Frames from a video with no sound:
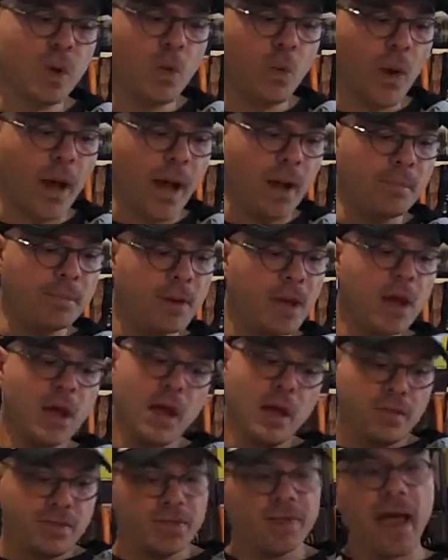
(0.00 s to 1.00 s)
Wow.
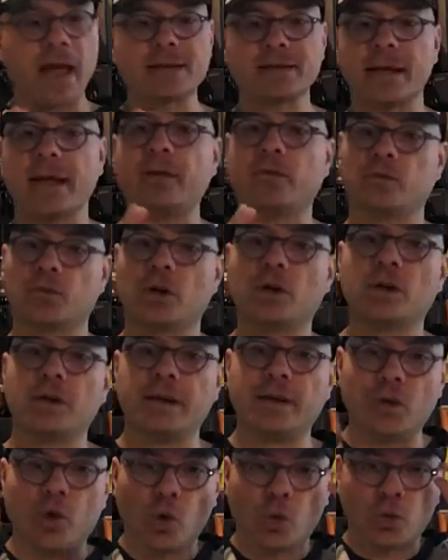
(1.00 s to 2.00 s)
That's a
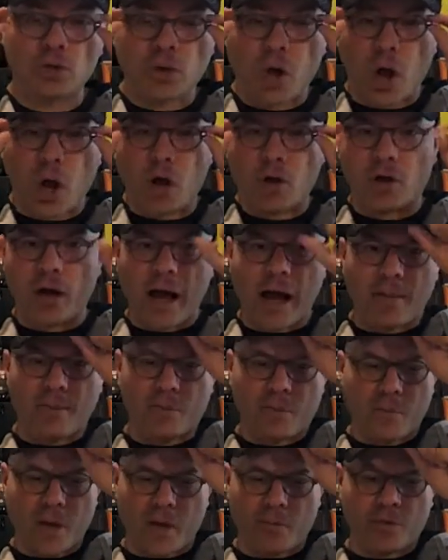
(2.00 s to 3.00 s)
really cool lager.
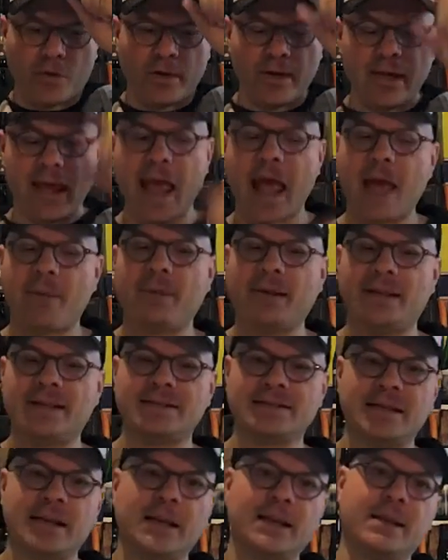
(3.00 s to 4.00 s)
I'm, I'm really happy to
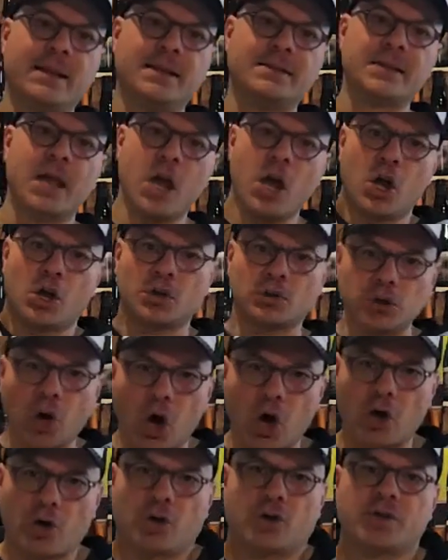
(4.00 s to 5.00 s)
see these
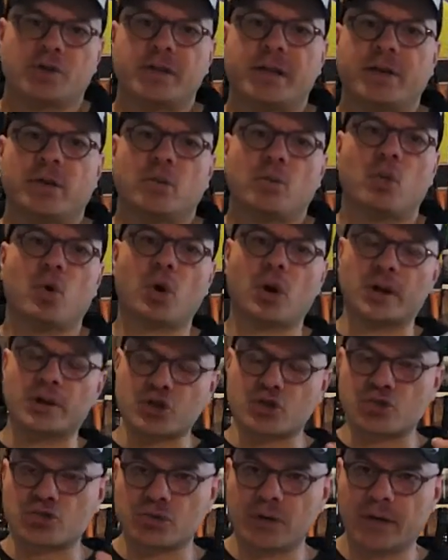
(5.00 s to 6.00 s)
lagers that are more
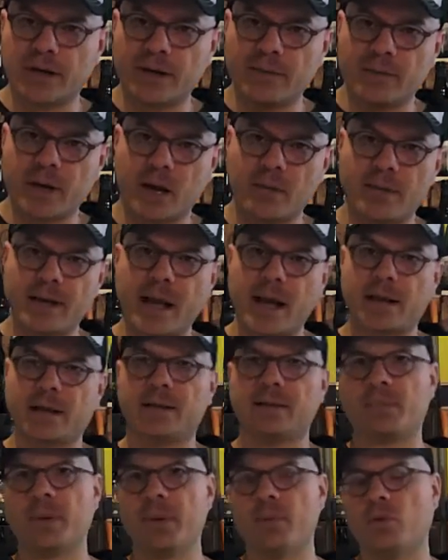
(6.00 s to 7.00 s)
extreme coming out
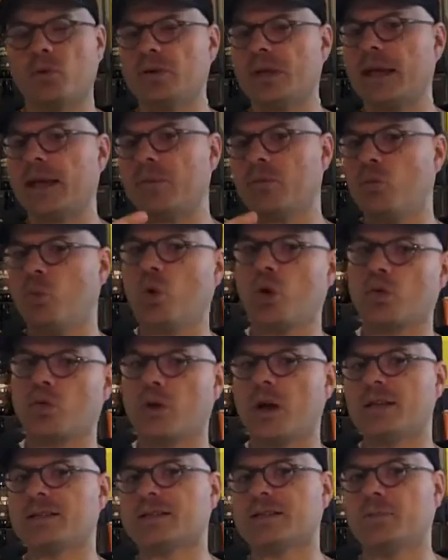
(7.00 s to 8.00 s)
and people taking more
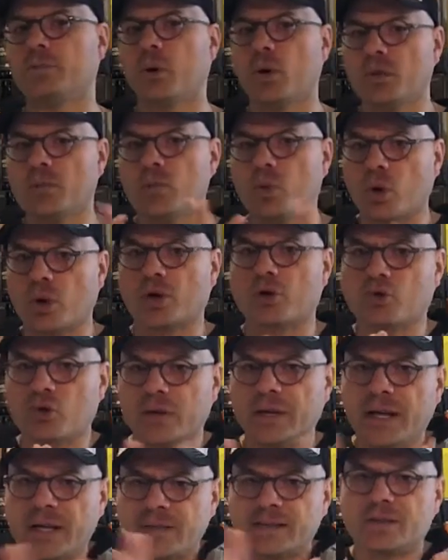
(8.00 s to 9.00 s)
risk and putting more
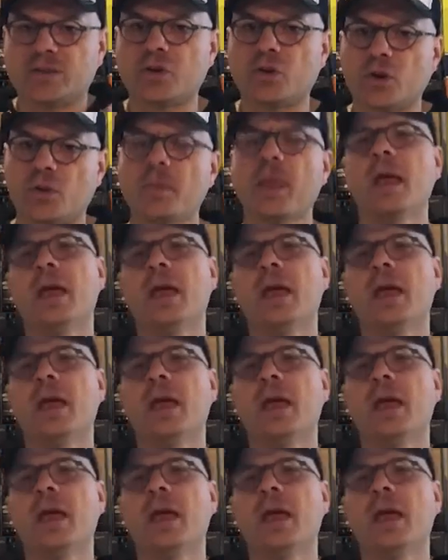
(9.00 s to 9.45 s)
ingredients into them.